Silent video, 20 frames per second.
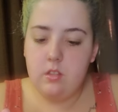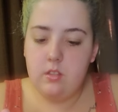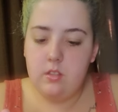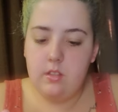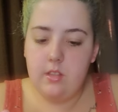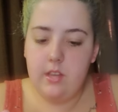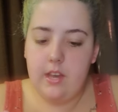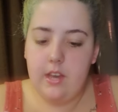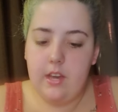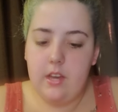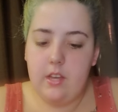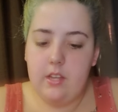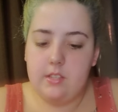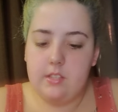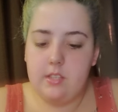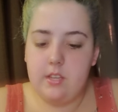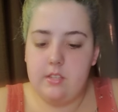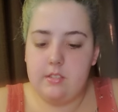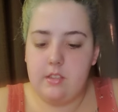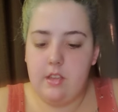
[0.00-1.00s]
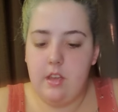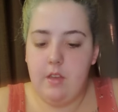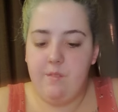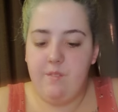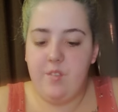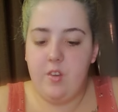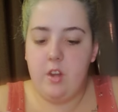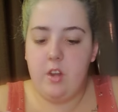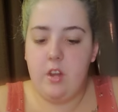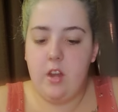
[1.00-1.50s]
Yeah, it says uh,
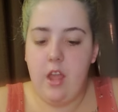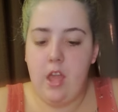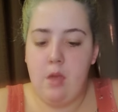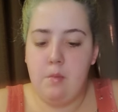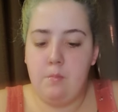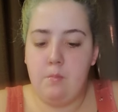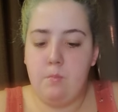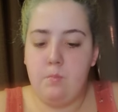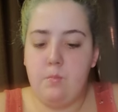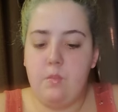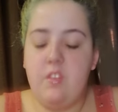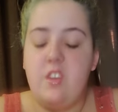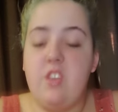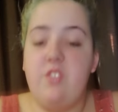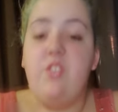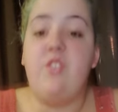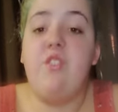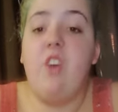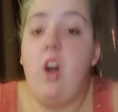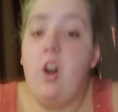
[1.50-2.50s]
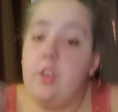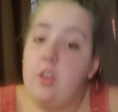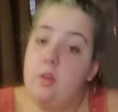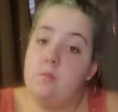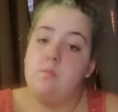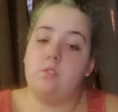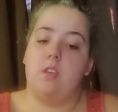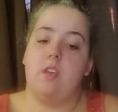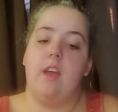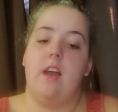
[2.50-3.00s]
for amp. It's for
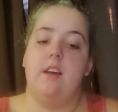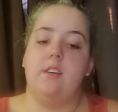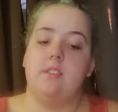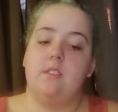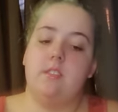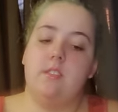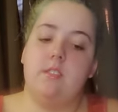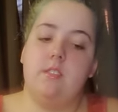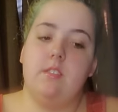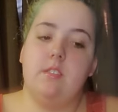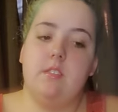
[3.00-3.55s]
volume, so yes.